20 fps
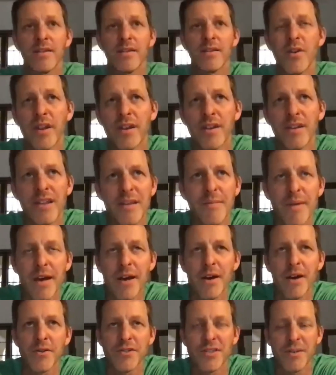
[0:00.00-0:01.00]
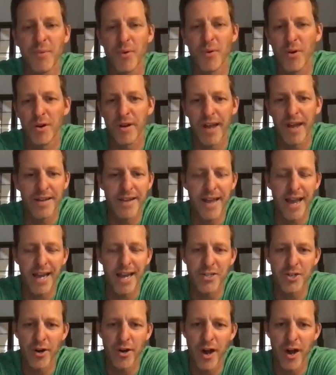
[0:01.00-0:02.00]
can email
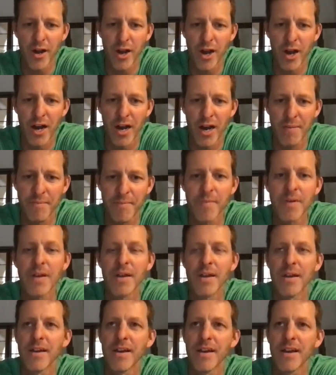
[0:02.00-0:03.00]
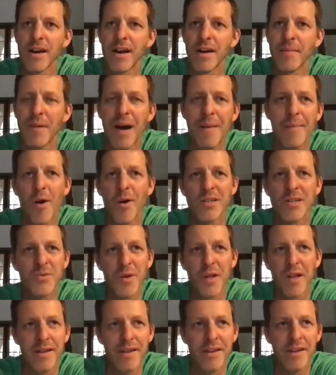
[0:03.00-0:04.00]
support@taxjar.com. I'm always
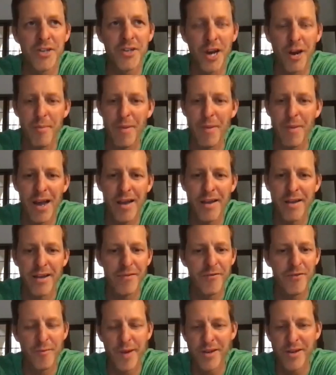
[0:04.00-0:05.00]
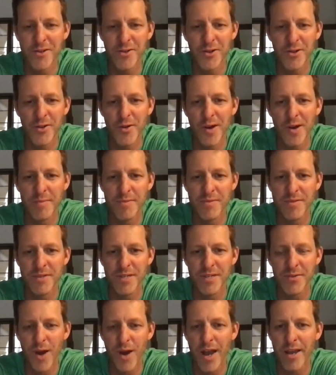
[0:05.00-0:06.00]
willing to share my information too. I'm
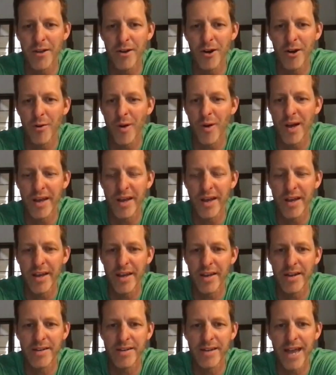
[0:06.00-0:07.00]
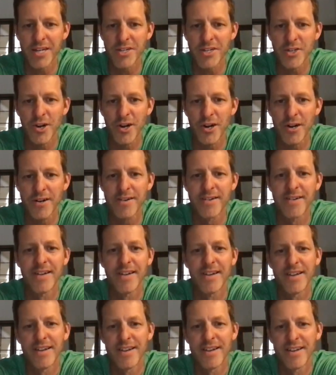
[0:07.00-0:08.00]
just Ryan, RYAN at TaxJar.
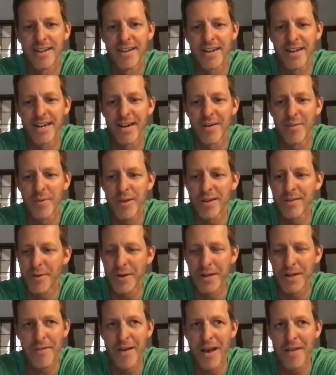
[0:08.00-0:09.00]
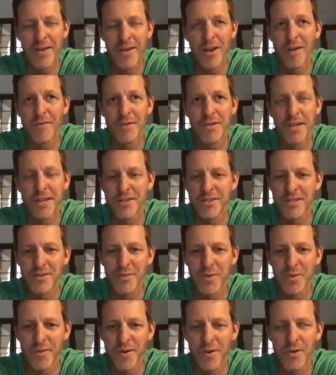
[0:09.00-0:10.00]
We love having conversations
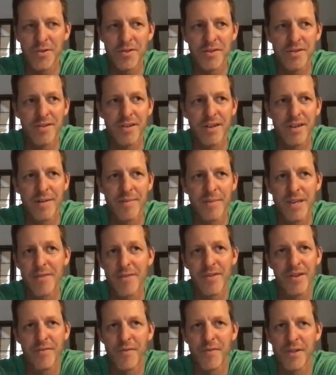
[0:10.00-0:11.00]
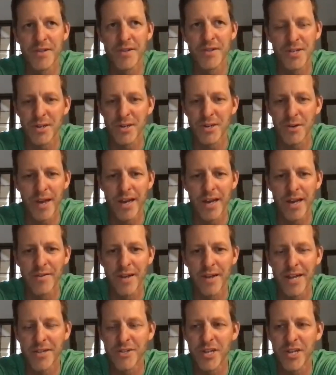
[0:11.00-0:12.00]
with folks, even if it's just around
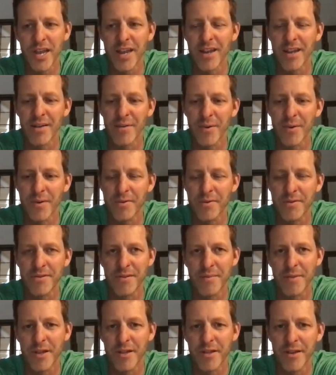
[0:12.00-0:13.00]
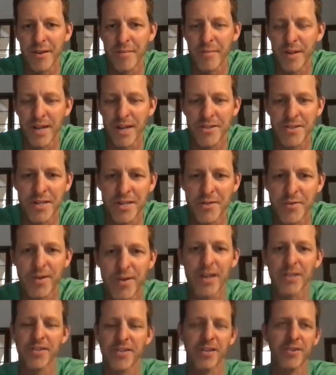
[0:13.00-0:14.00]
educating with some of the complexities
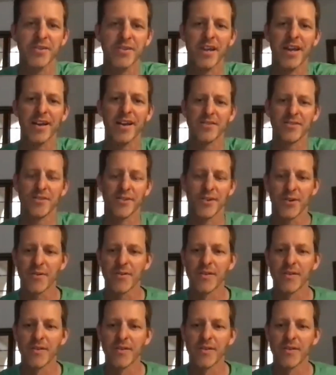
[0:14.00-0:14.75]
around sales tax. So